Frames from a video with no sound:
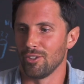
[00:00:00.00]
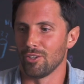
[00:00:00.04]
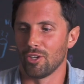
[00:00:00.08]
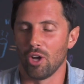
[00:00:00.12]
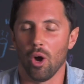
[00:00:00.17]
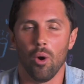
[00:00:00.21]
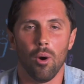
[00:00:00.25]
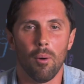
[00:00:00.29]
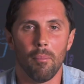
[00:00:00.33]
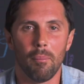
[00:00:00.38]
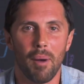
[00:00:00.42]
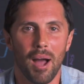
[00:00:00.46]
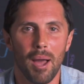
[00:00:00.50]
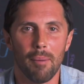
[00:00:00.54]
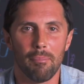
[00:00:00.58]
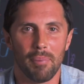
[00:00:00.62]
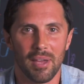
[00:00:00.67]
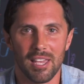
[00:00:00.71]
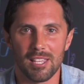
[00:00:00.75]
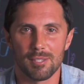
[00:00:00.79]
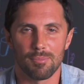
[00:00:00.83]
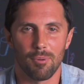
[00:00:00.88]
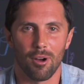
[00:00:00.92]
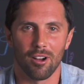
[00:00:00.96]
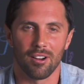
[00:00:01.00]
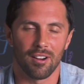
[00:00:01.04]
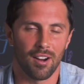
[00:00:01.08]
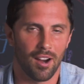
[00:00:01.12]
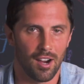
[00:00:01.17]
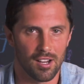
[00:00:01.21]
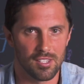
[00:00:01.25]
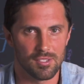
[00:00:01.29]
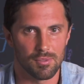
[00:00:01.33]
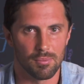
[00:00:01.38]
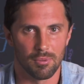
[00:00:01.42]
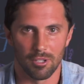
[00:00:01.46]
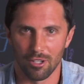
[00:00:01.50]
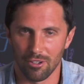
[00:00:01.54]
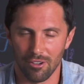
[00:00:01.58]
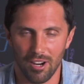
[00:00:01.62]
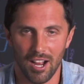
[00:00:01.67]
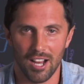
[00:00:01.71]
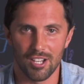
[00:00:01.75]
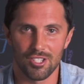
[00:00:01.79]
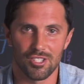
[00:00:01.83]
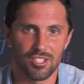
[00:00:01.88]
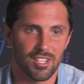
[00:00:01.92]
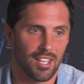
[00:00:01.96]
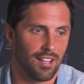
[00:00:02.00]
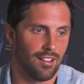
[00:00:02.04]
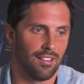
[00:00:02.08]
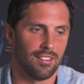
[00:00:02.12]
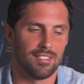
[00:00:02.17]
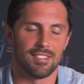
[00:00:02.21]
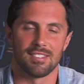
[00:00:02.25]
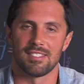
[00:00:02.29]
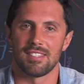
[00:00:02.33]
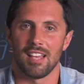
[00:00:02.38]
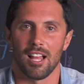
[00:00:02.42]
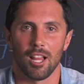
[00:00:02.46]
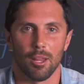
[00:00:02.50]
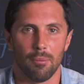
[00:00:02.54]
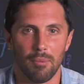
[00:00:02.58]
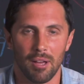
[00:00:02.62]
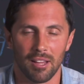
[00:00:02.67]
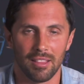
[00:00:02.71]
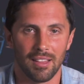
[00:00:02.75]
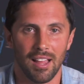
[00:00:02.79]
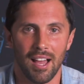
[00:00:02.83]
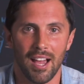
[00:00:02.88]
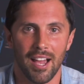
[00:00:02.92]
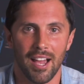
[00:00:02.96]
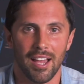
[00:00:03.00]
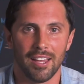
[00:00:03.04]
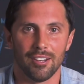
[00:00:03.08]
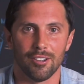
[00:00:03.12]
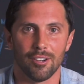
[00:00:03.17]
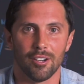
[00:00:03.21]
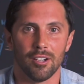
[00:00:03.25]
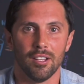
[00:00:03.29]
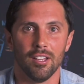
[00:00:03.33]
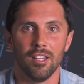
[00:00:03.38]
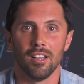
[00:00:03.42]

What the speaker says: go and buy baseball cards from a garage sale and sell them online or